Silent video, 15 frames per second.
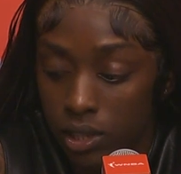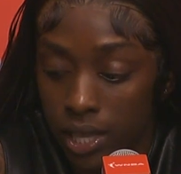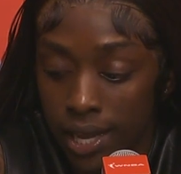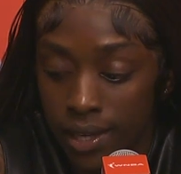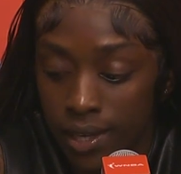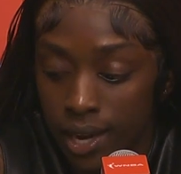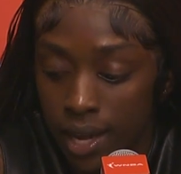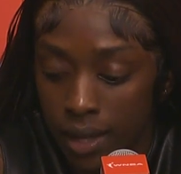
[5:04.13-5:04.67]

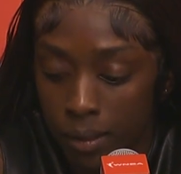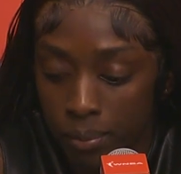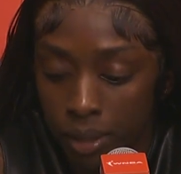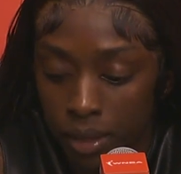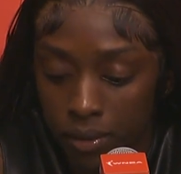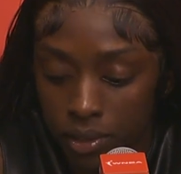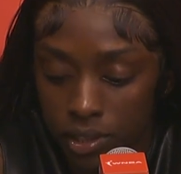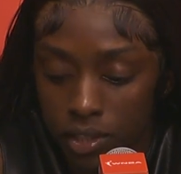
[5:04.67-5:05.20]
glad that I can
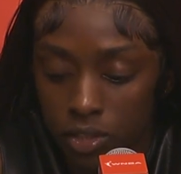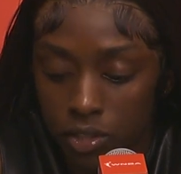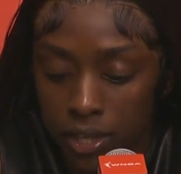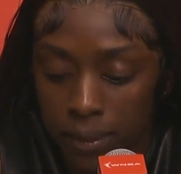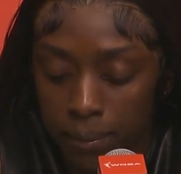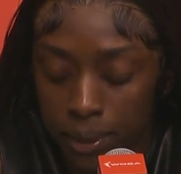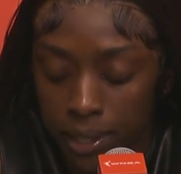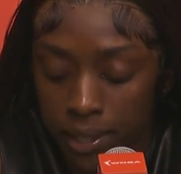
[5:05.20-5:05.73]
play with such
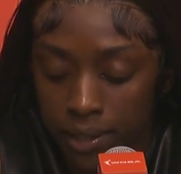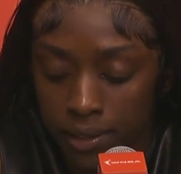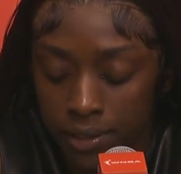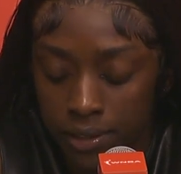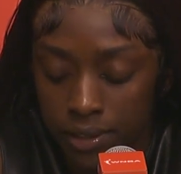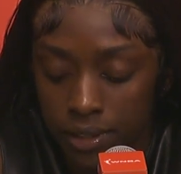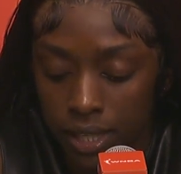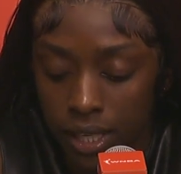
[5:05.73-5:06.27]
great
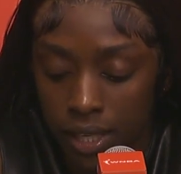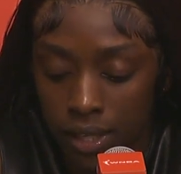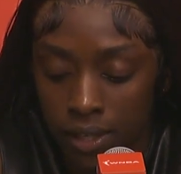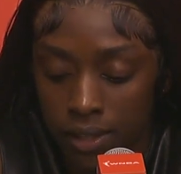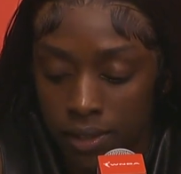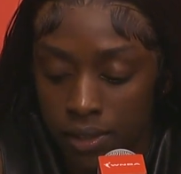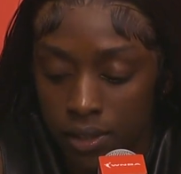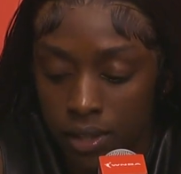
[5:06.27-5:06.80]
players
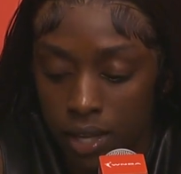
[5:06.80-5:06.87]
and